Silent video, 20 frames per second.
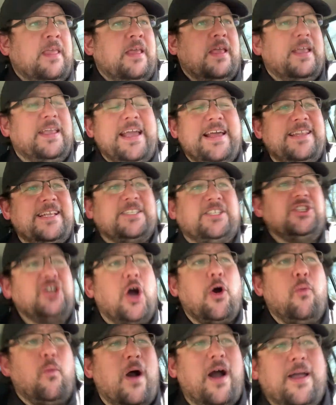Again, that's
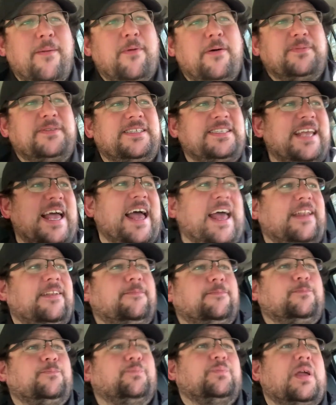not why I'm upset.
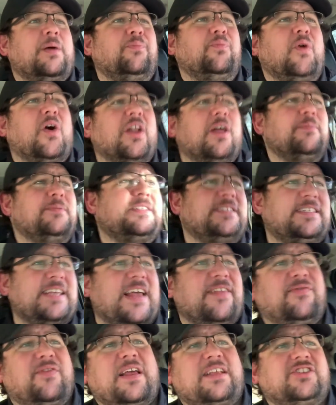I'm not
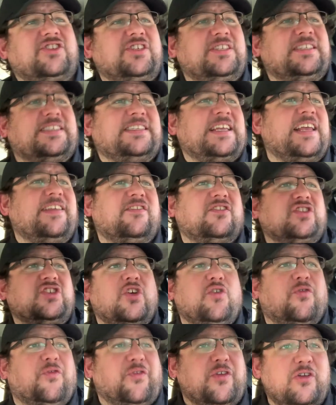upset that she's saying there's
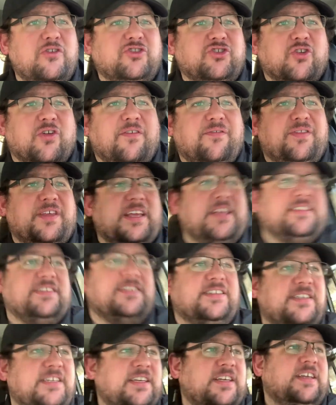no future of
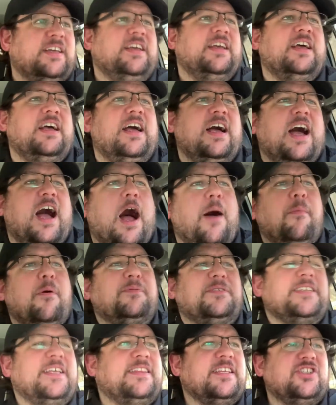this. I'm
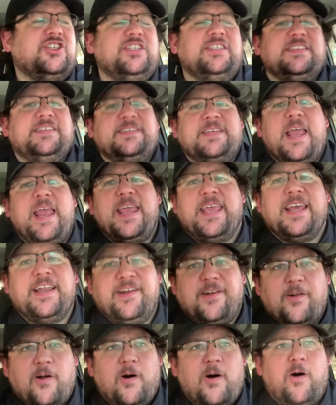upset that she's saying it
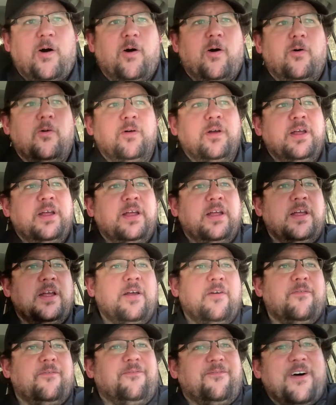at all
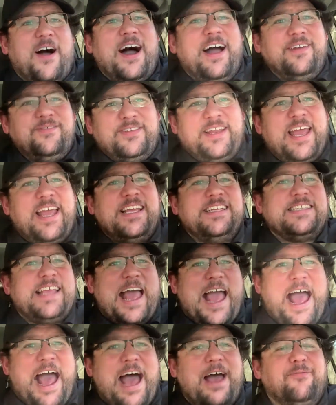5 days
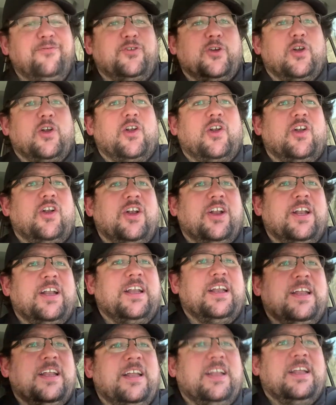after
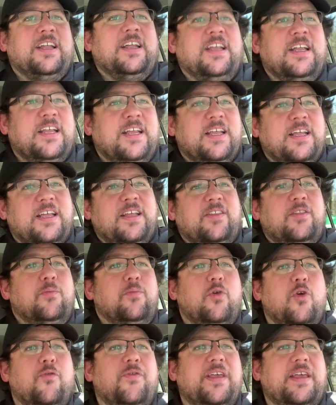the
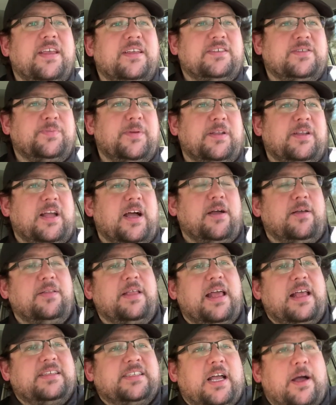movie
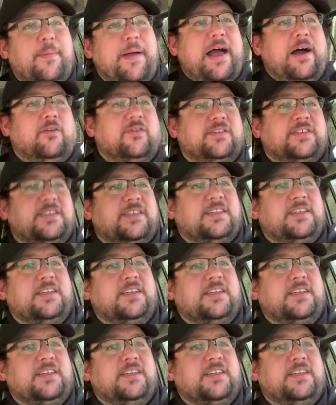that has come out.